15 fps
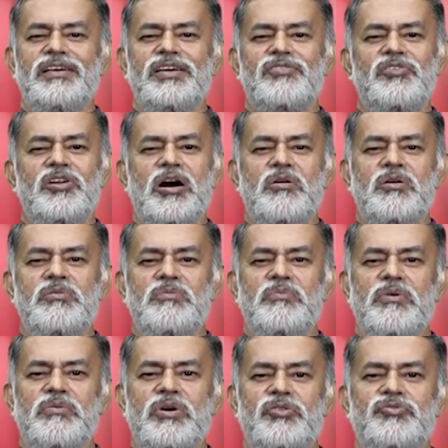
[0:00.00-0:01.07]
He could
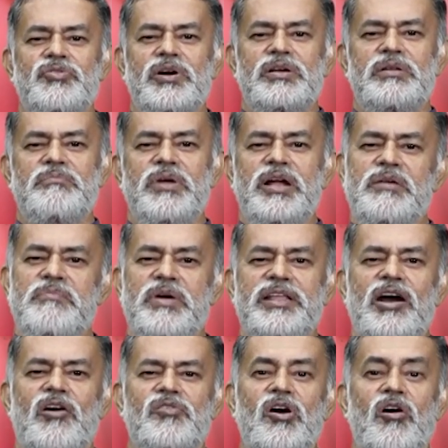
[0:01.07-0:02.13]
have made
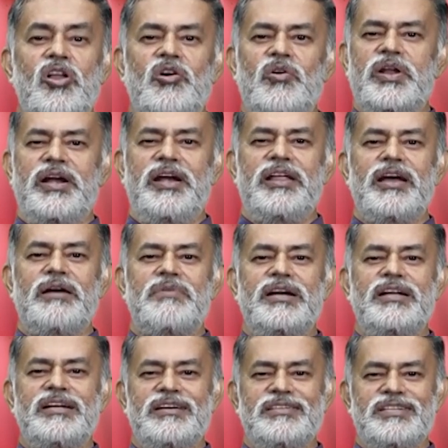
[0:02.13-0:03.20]
many outlets all over India,
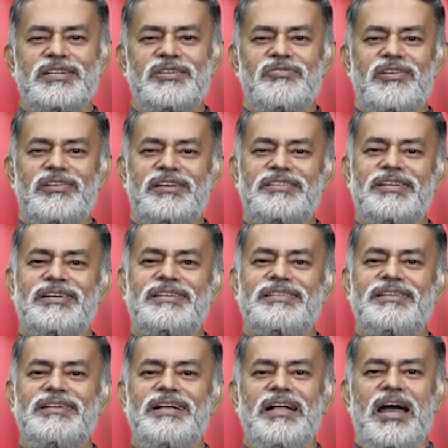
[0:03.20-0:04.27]
but he doesn't want
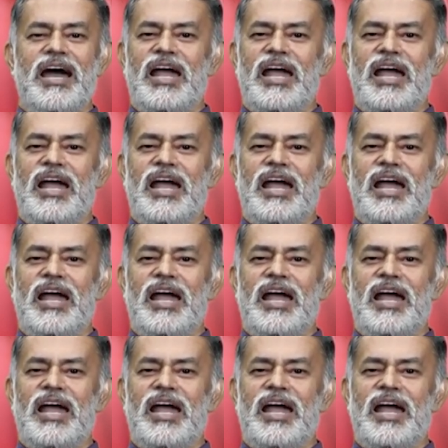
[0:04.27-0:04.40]
that.